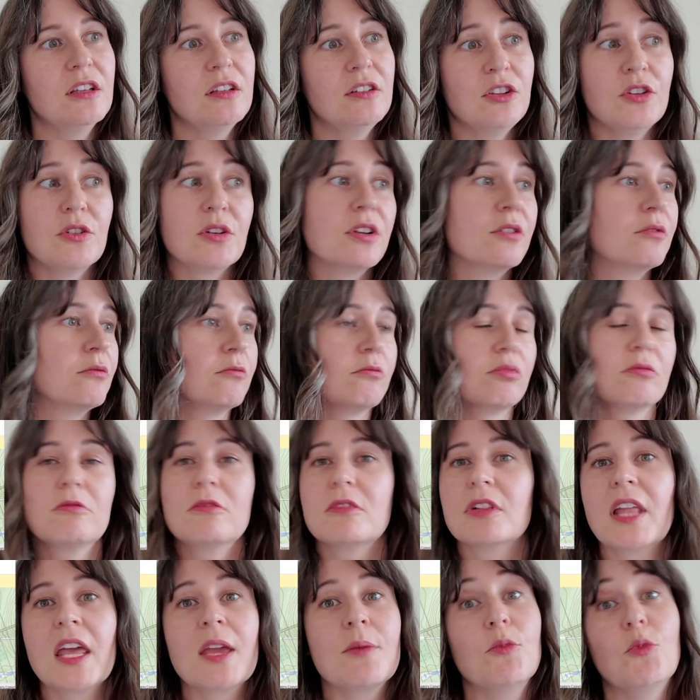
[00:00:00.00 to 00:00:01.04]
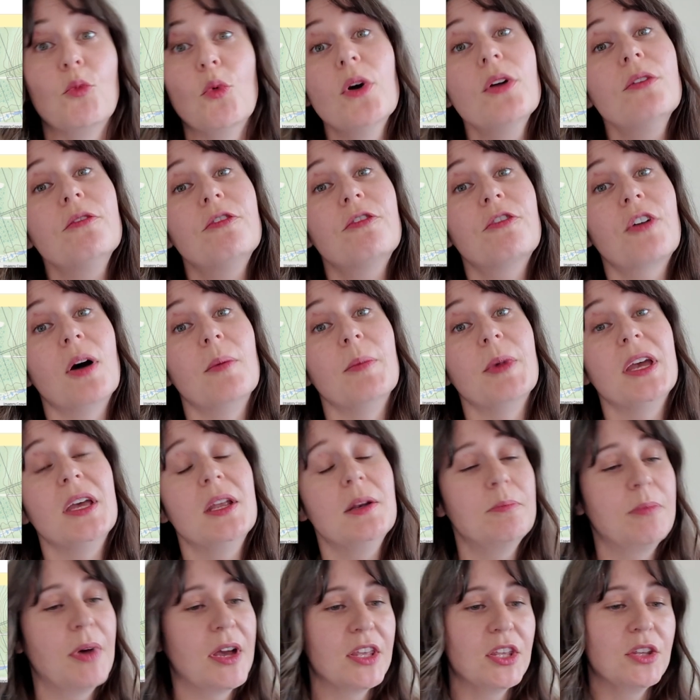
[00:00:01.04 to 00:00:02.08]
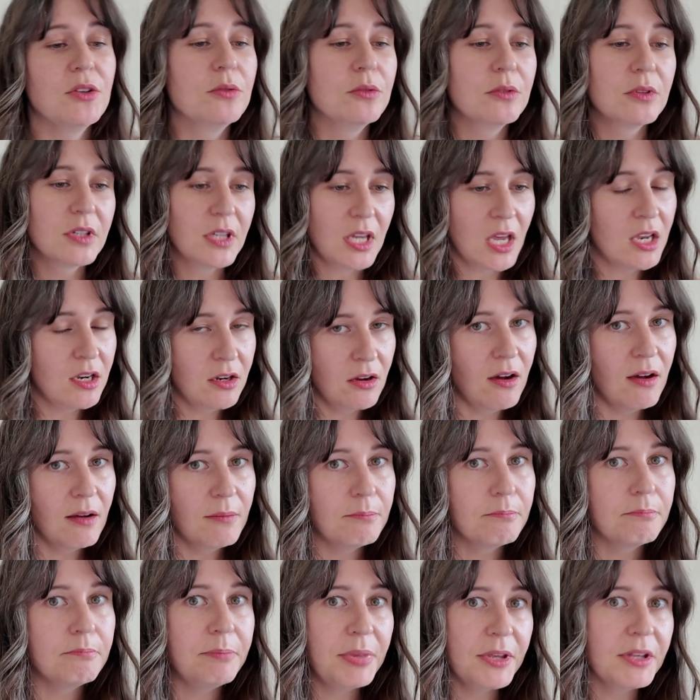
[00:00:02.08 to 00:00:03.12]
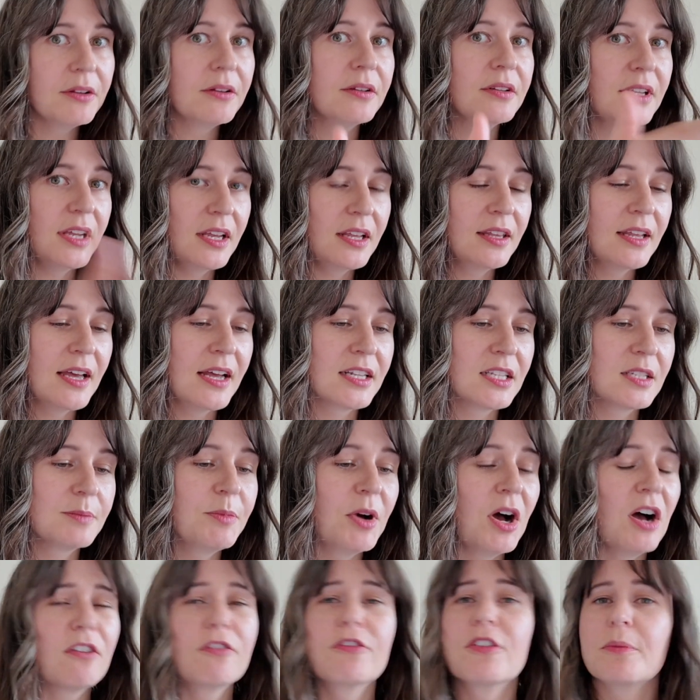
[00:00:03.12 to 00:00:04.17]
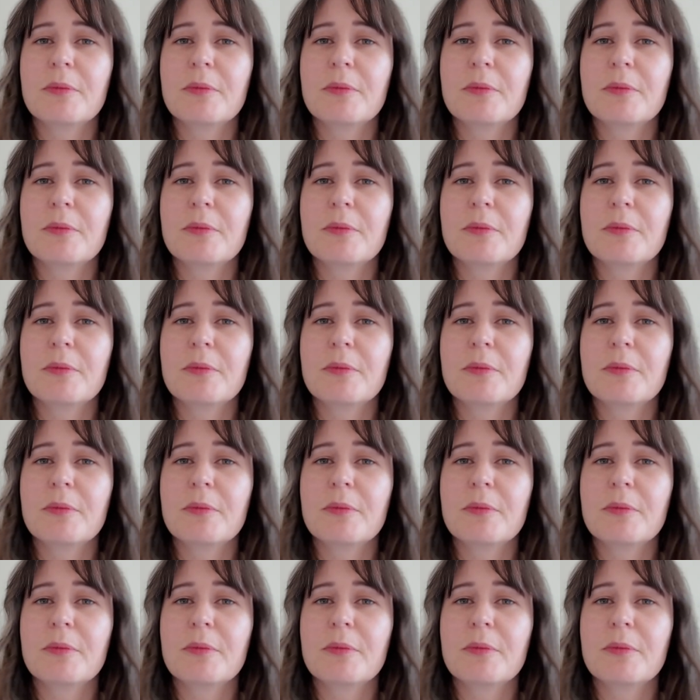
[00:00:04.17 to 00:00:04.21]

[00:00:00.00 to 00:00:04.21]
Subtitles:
you can claim wood from it, but you cannot build in that spot.